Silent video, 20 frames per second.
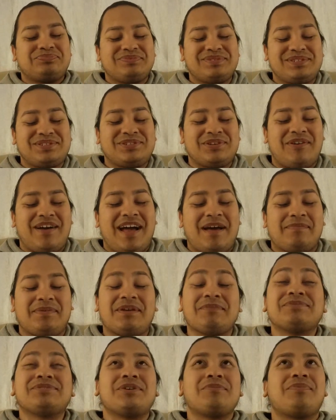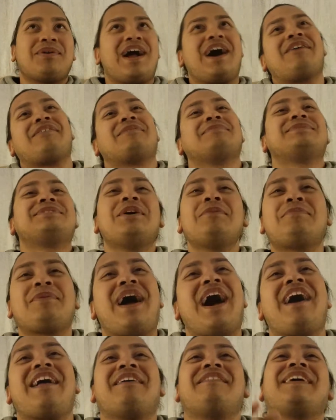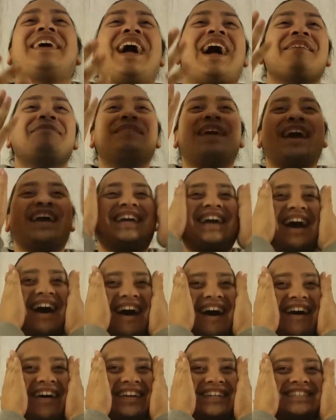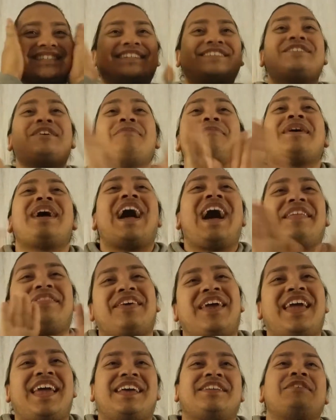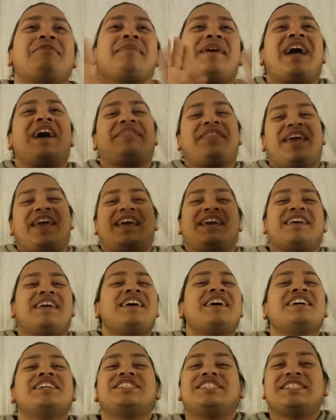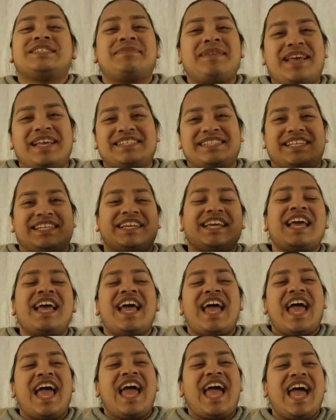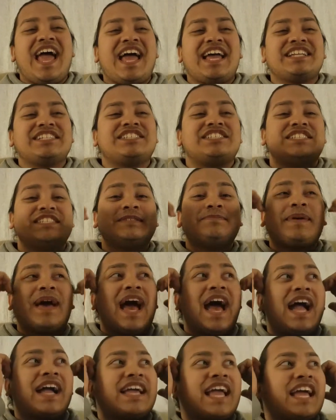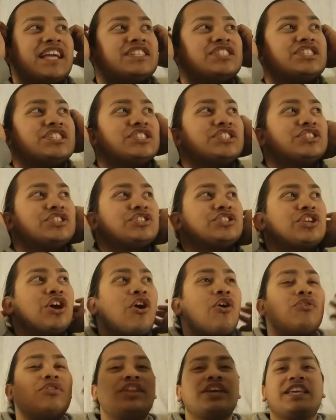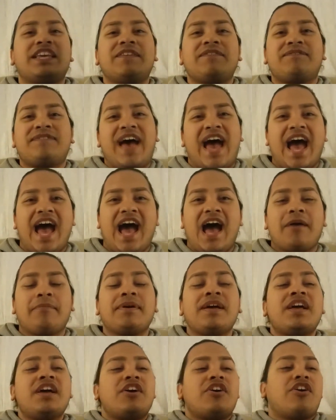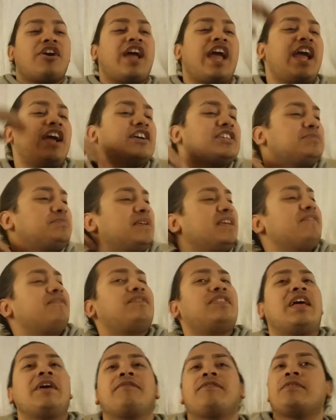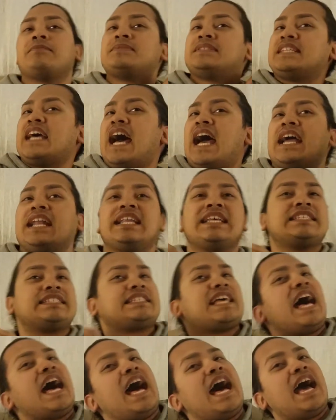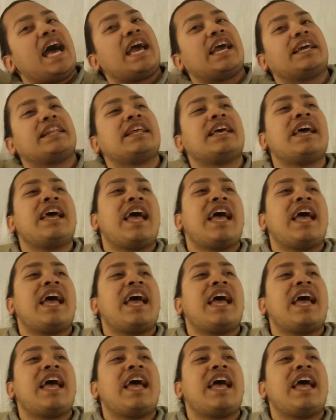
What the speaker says: So happy. I'm so proud. I'm like, oh, no more Hathaway. She's amazing. And she's back, and she's so looking fab. Her hair is being flipped from side to side,